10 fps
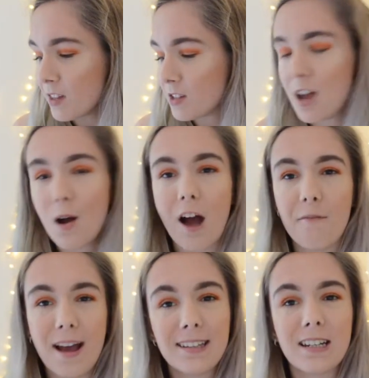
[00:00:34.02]
So I
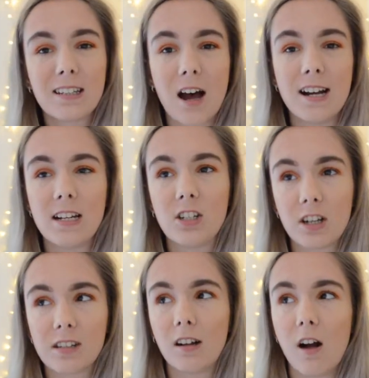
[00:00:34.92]
basically decided
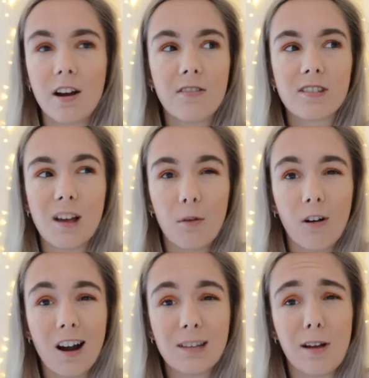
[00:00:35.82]
just to kind of
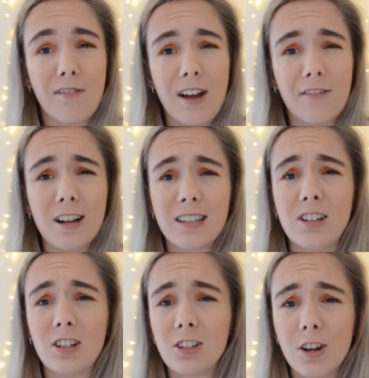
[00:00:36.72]
summarise my favourites
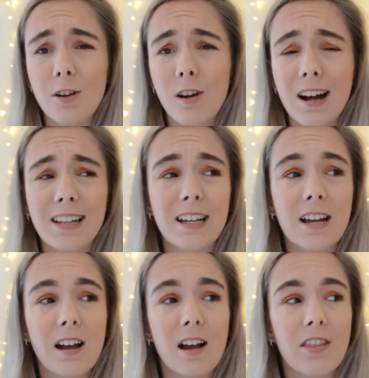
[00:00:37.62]
and just show you guys
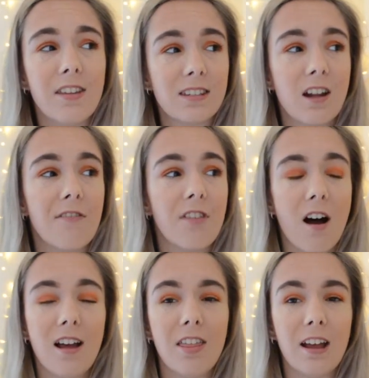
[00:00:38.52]
the stuff that
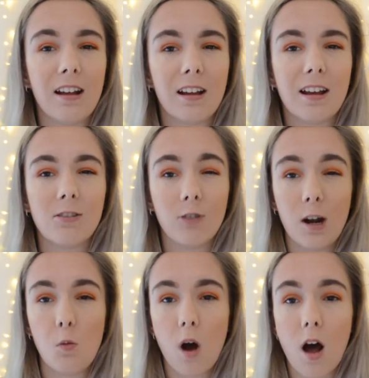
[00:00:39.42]
I think is
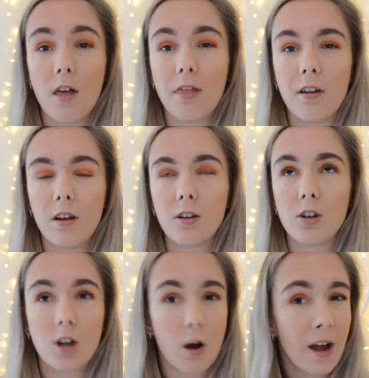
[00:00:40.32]
really worth
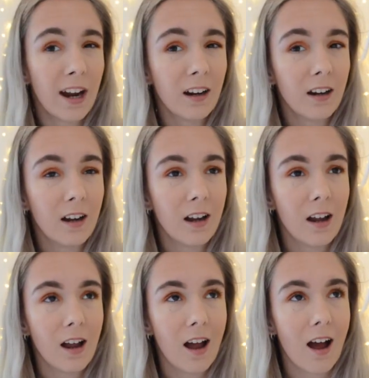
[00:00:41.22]
showing.
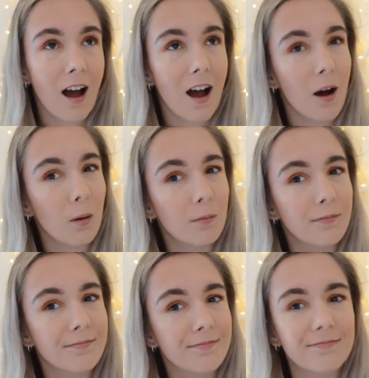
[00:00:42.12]

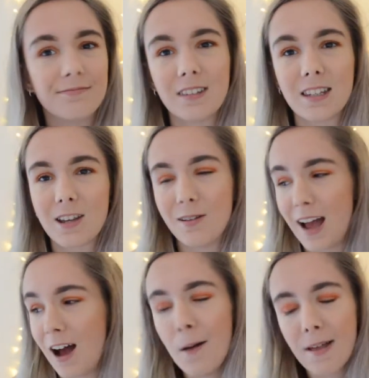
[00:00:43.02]
So
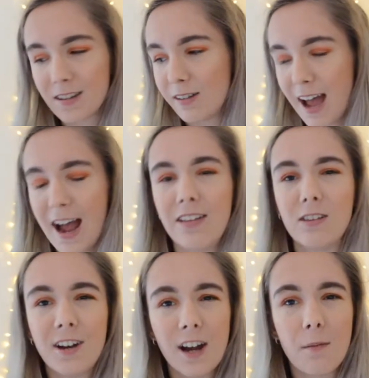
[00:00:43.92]
yeah, I hope that's okay. This
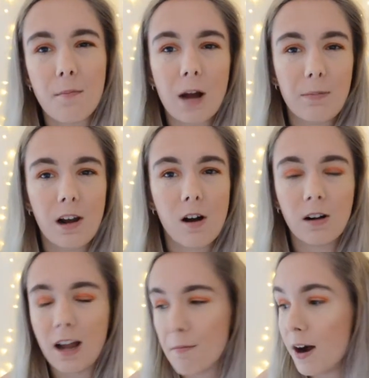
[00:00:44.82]
video might be
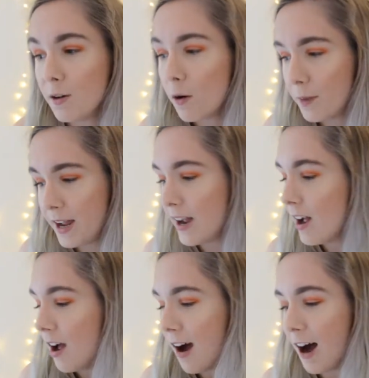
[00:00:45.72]
long, it might not be.
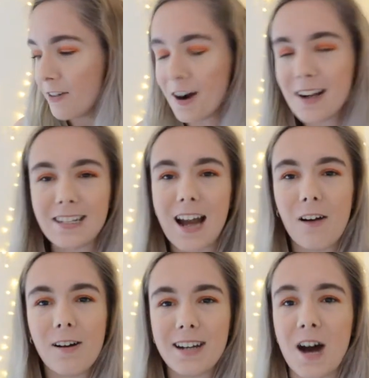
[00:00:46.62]
I'll try to
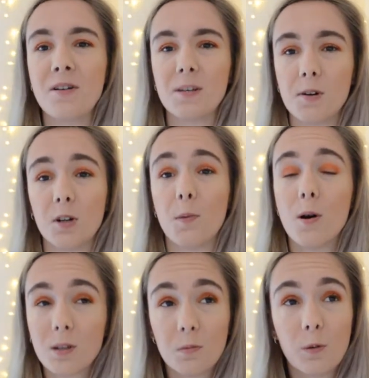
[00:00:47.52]
narrow it down as much as
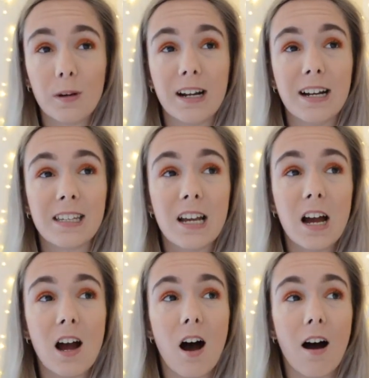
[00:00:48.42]
possible because
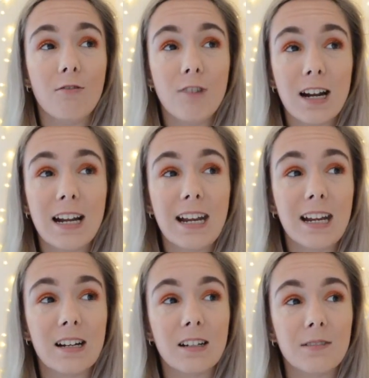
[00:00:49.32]
I
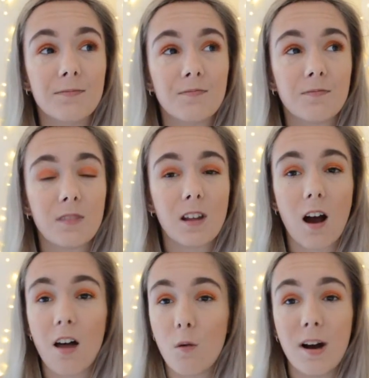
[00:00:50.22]
really
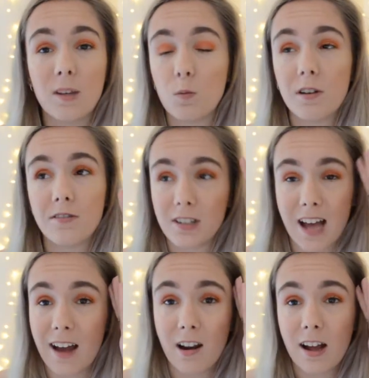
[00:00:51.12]
otherwise would have just
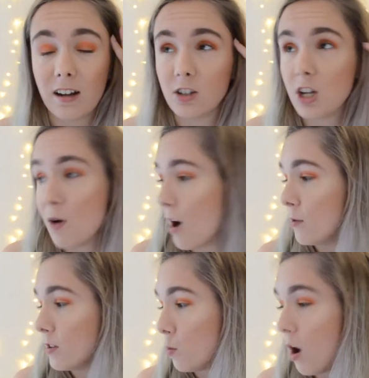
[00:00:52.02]
had like 2
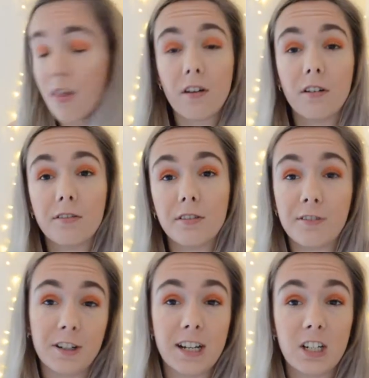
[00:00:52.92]
hours worth of
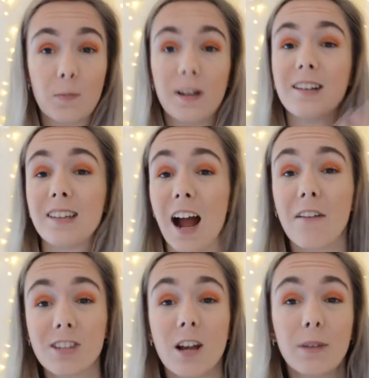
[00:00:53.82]
footage because I
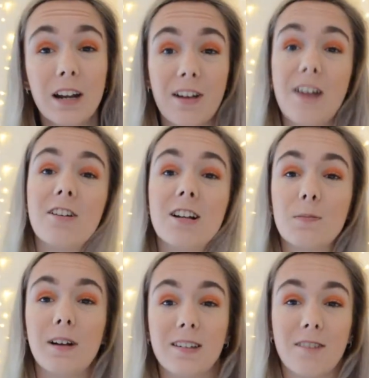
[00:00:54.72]
have so many favourites
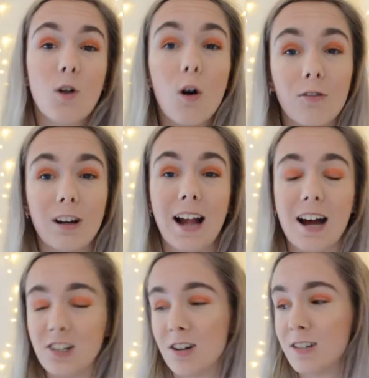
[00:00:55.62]
because I've not really
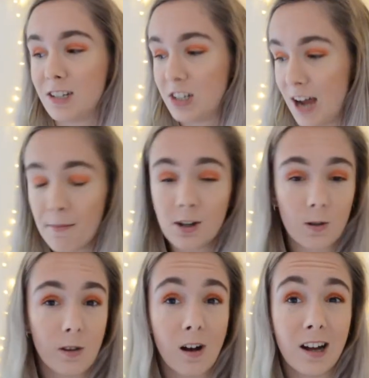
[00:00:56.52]
had a chance to share much
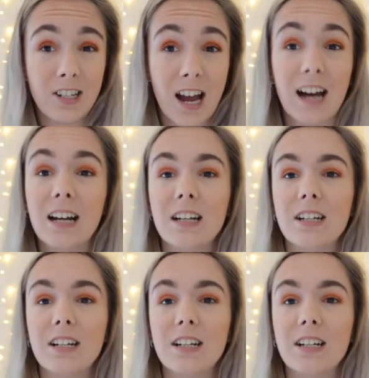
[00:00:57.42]
with you guys yet.